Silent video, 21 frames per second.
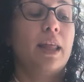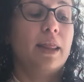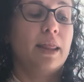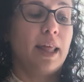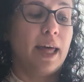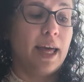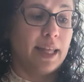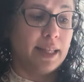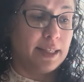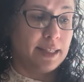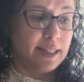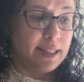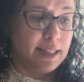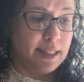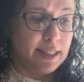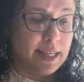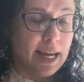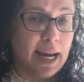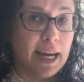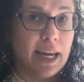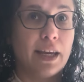Then
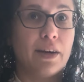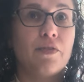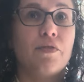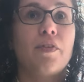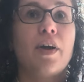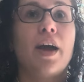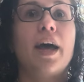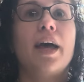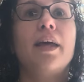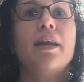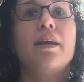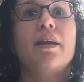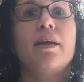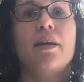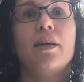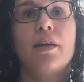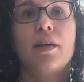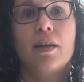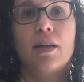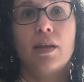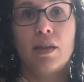2nd fret,
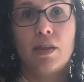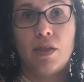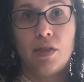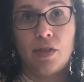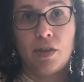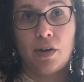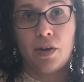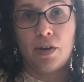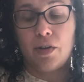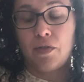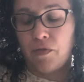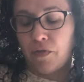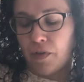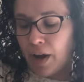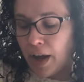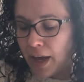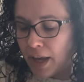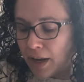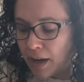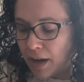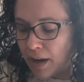3rd
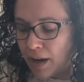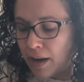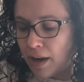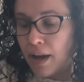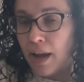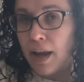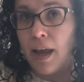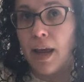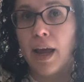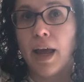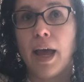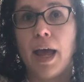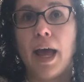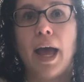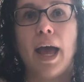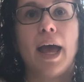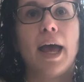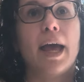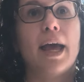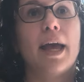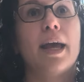fret,
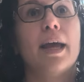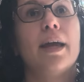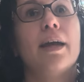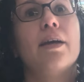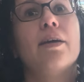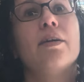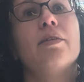A.